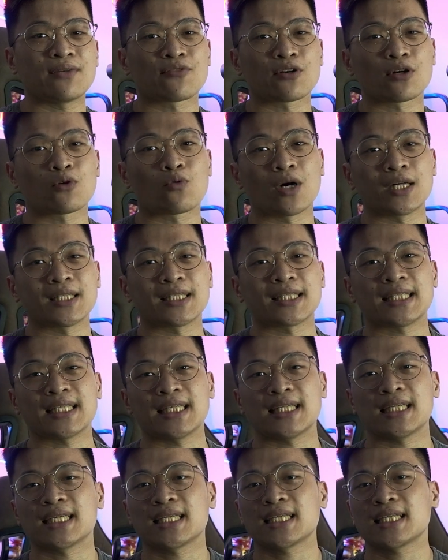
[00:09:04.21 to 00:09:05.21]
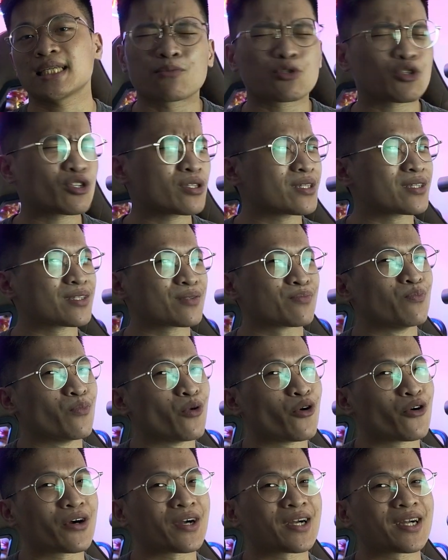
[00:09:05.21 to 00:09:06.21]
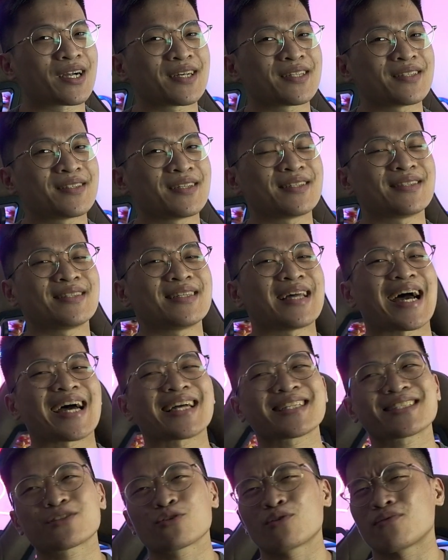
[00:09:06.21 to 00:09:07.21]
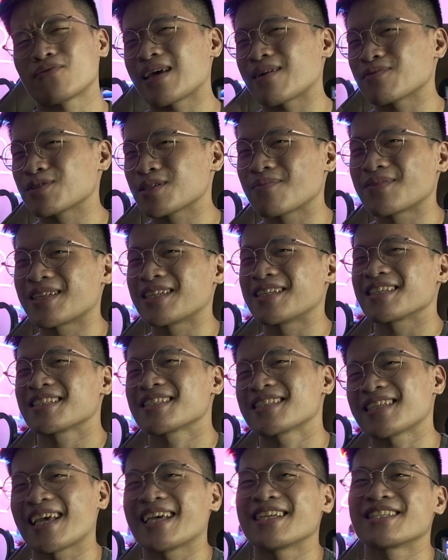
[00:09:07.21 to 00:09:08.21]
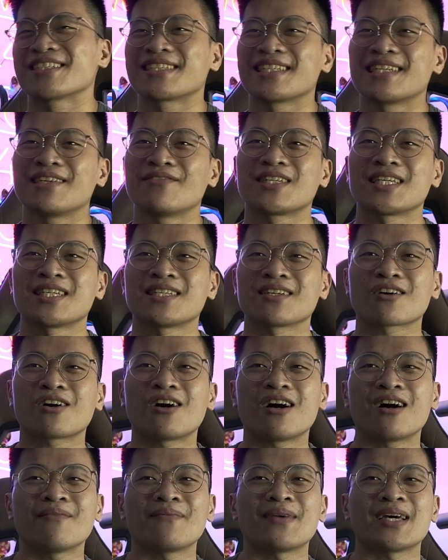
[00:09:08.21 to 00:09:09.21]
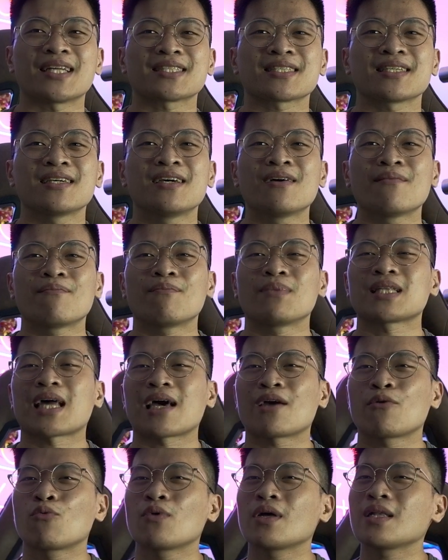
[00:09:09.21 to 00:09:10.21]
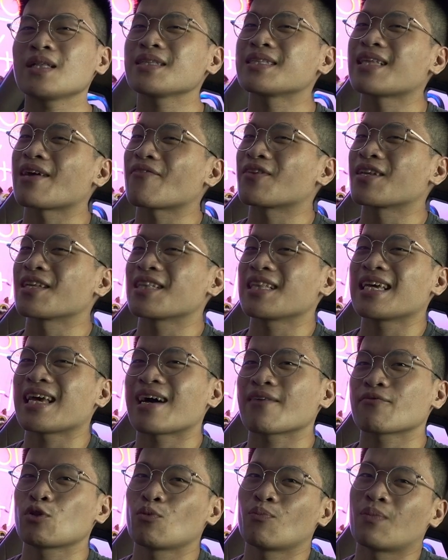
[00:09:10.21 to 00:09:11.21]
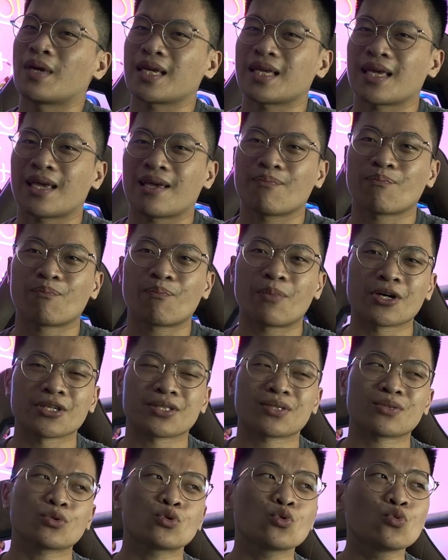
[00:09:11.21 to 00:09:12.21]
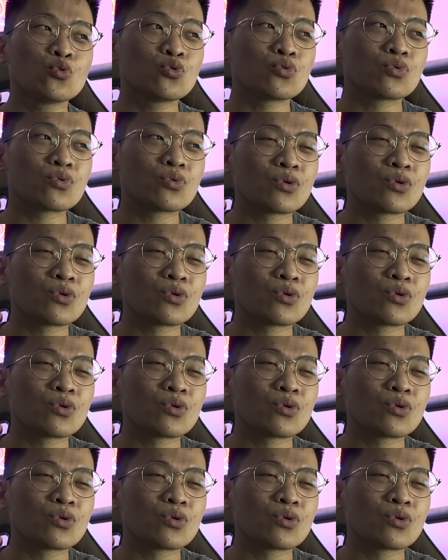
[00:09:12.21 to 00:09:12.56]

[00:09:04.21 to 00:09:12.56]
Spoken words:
for quantity. I'm sure there's more than that, so if you have something to say, just leave it in the comments. But I will definitely have to make a part 2